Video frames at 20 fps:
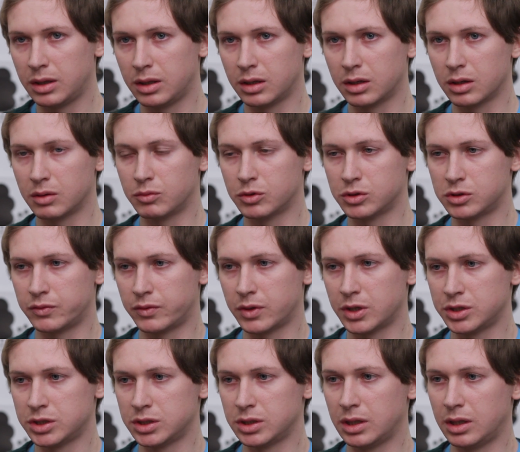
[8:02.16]
think I was
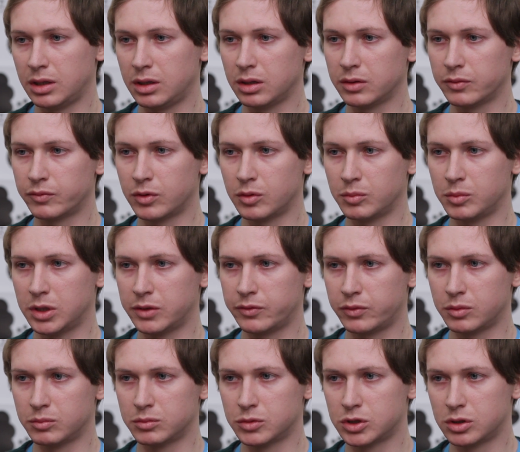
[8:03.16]
fascinated from it,
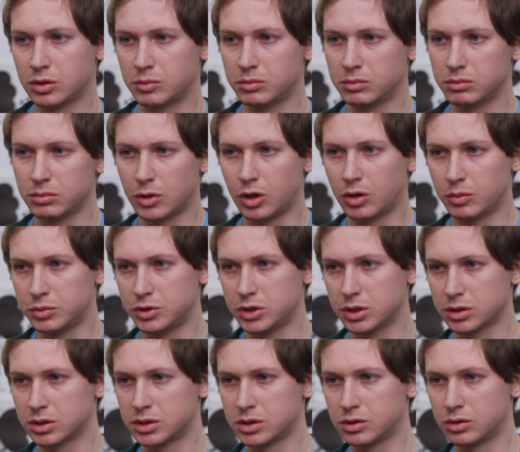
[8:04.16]
from some
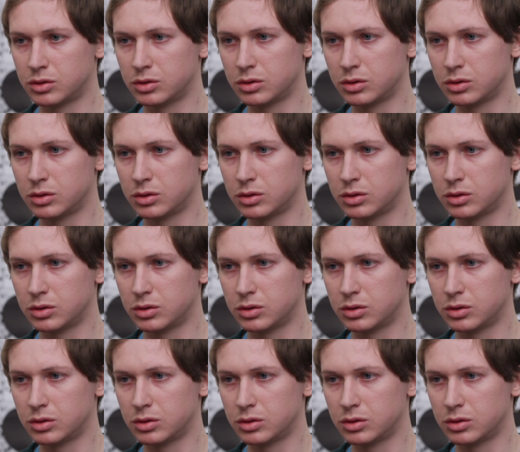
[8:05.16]
objects,